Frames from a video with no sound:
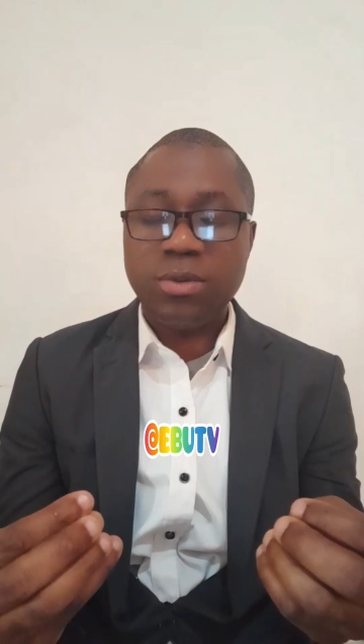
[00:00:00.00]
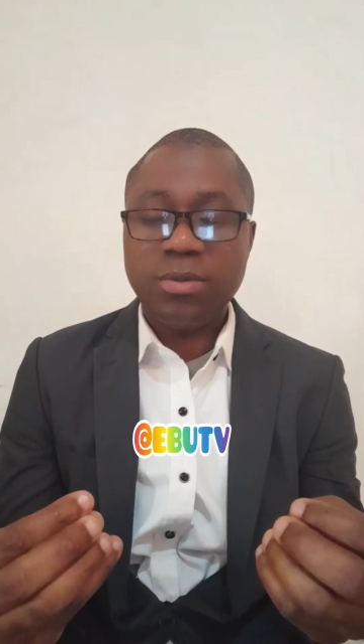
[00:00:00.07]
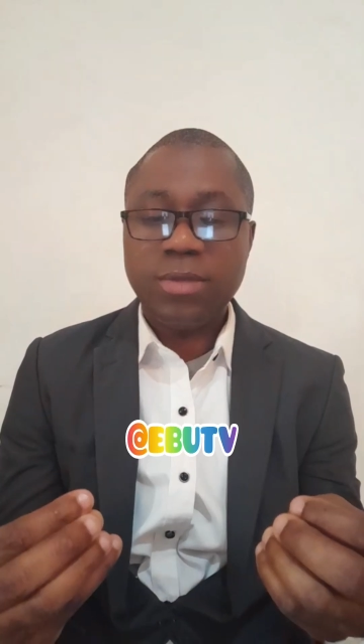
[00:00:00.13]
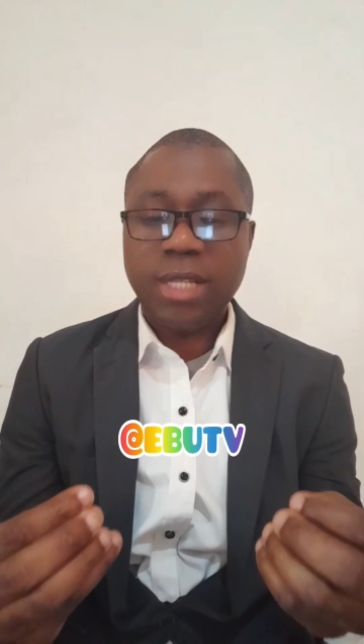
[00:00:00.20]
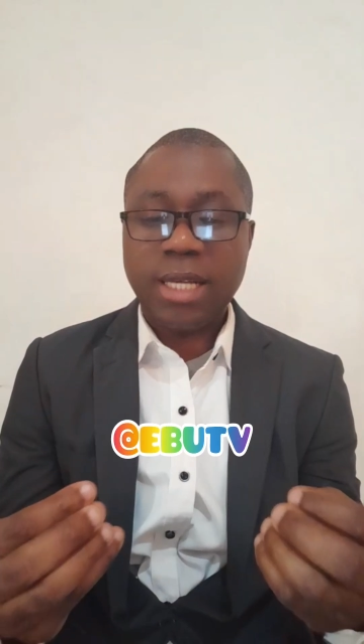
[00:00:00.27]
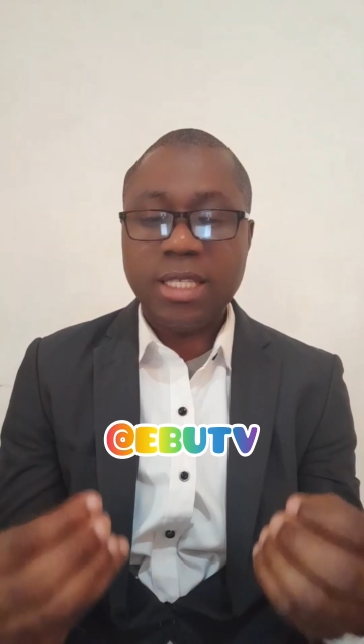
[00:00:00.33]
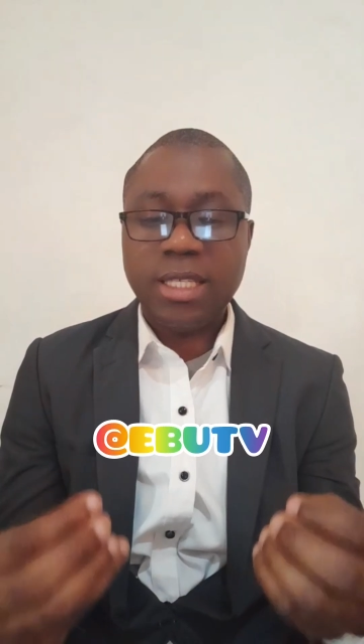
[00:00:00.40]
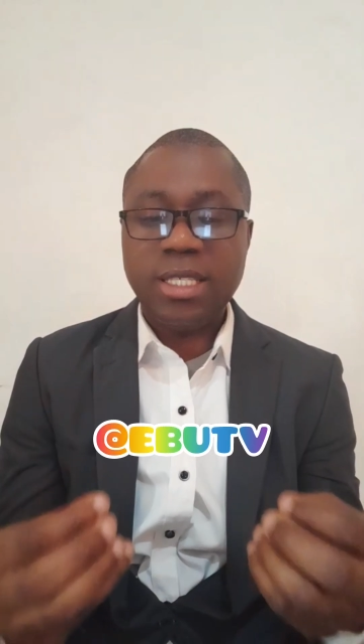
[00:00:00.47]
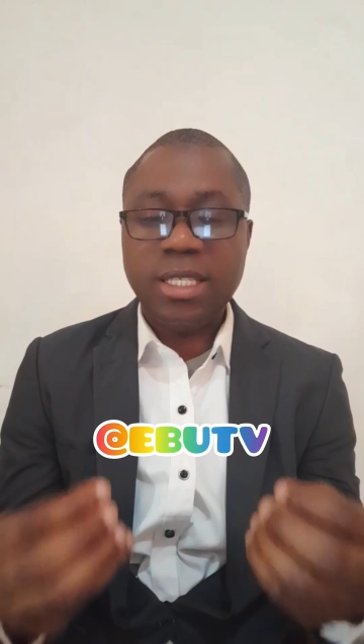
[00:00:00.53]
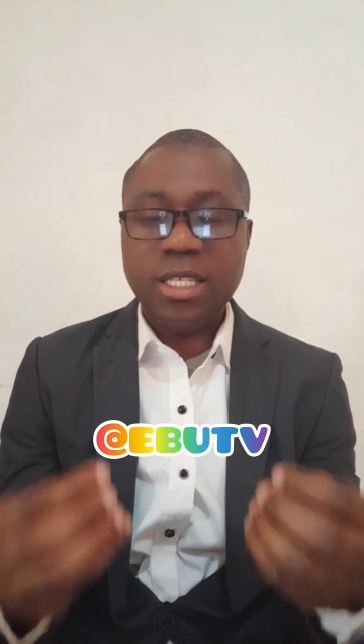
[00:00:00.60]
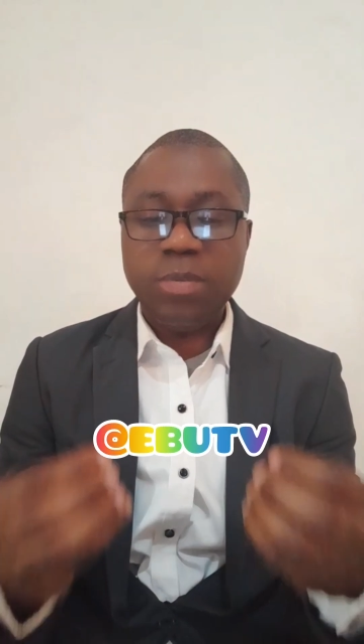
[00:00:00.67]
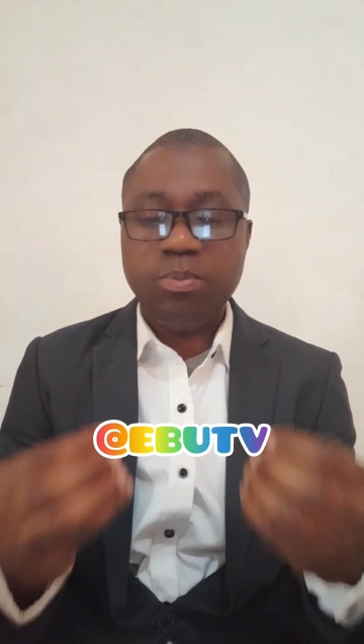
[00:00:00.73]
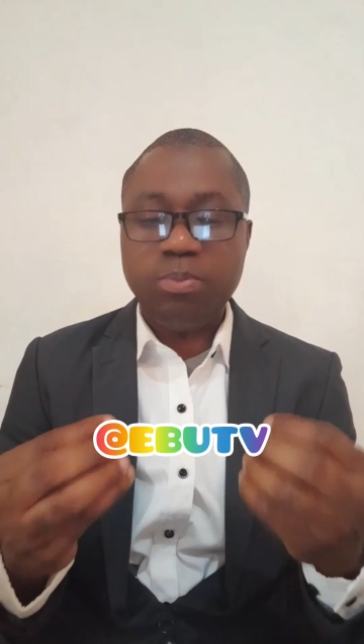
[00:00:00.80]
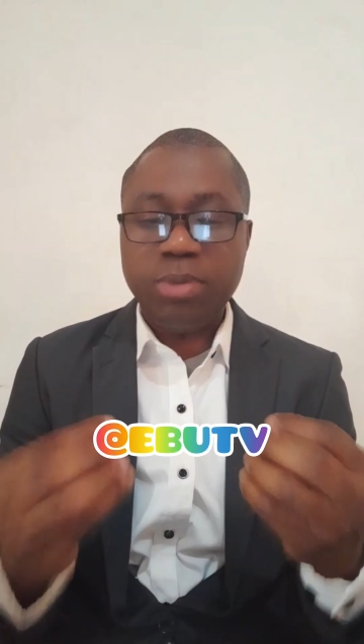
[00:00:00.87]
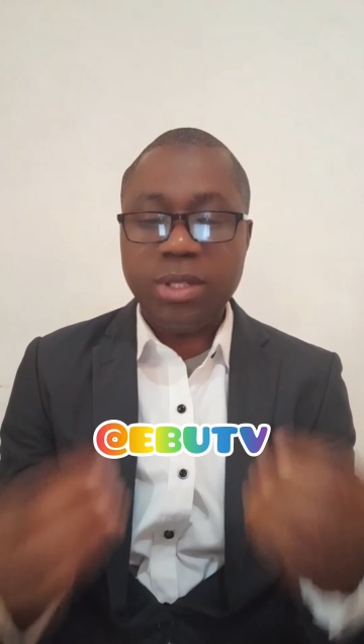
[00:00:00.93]
that is the
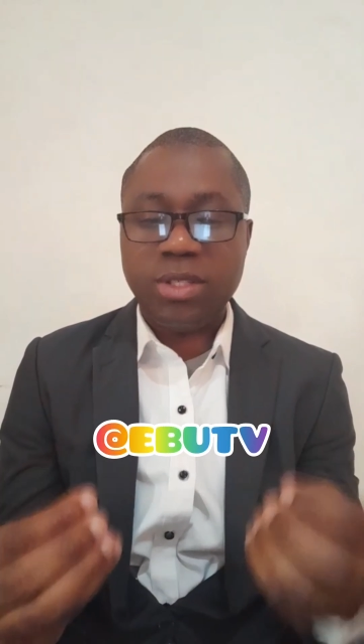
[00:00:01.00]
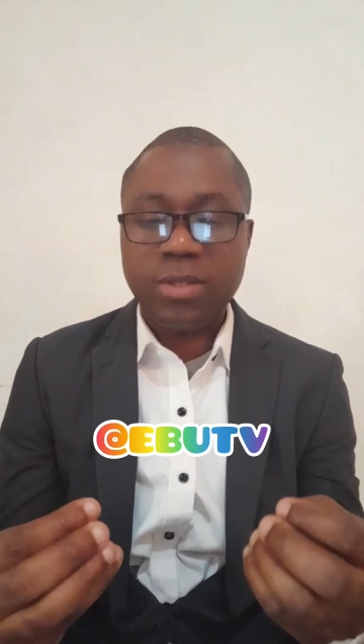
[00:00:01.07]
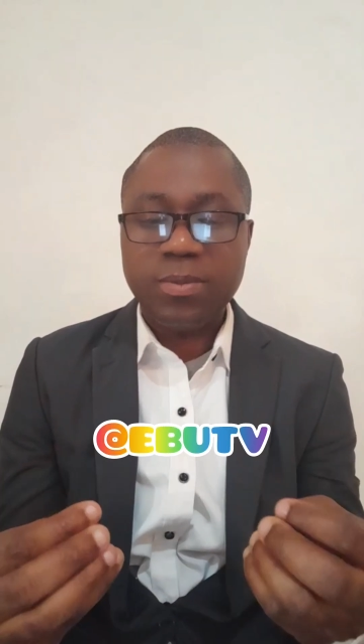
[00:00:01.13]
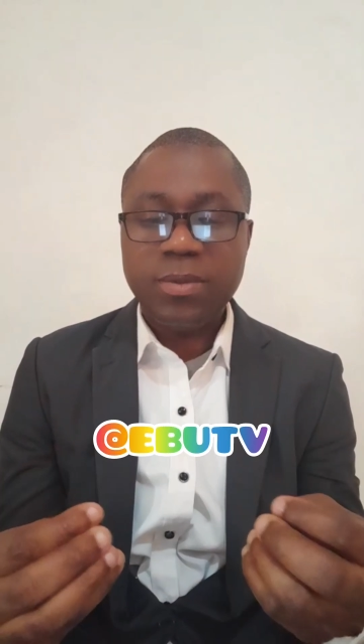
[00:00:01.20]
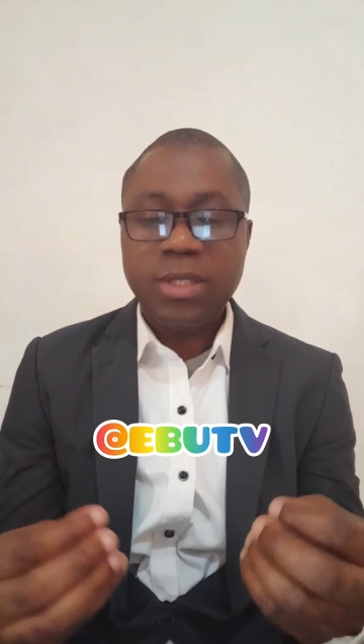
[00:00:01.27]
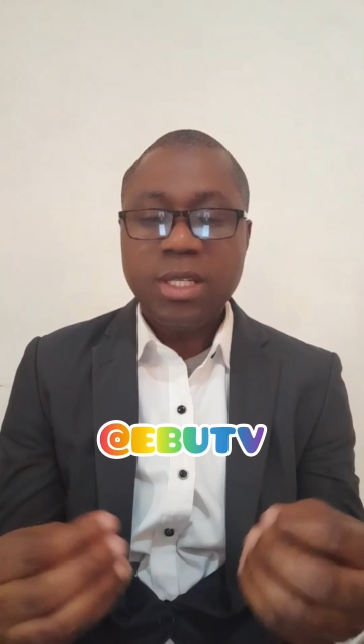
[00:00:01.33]
priest,